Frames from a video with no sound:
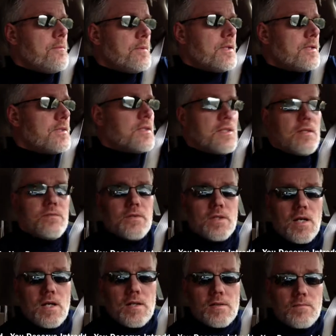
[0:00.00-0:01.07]
military. If
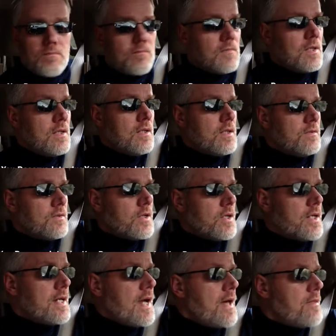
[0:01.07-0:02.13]
you're
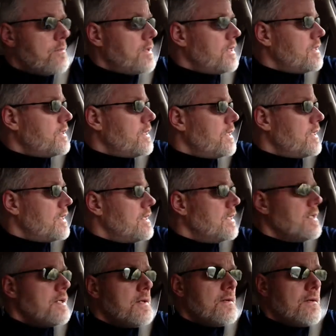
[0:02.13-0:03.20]
already out of the
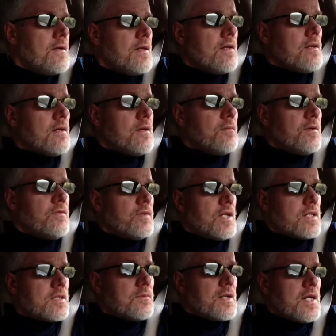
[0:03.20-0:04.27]
military, if you
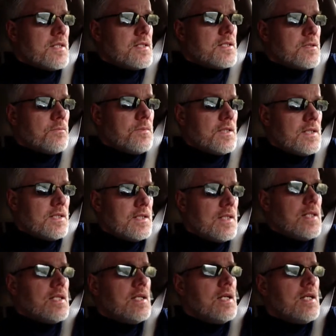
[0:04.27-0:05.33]
got some kind of
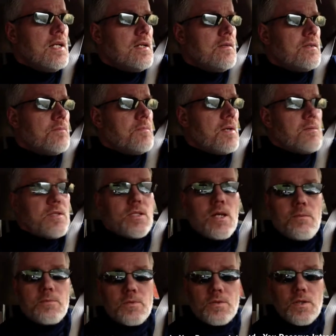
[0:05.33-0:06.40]
disability, then maybe
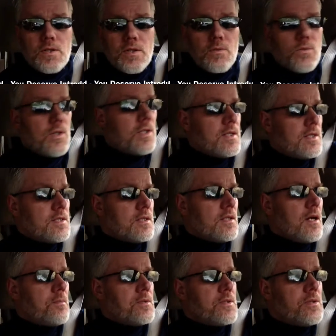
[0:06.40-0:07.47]
Chapter 31 is an
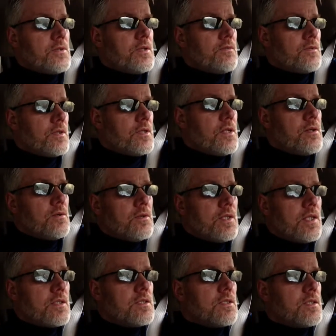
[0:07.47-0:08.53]
opportunity for you, and
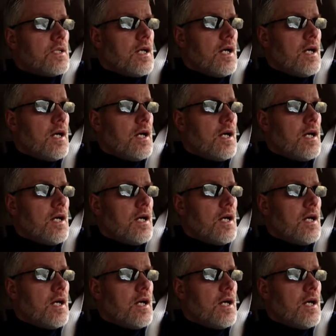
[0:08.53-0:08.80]
that's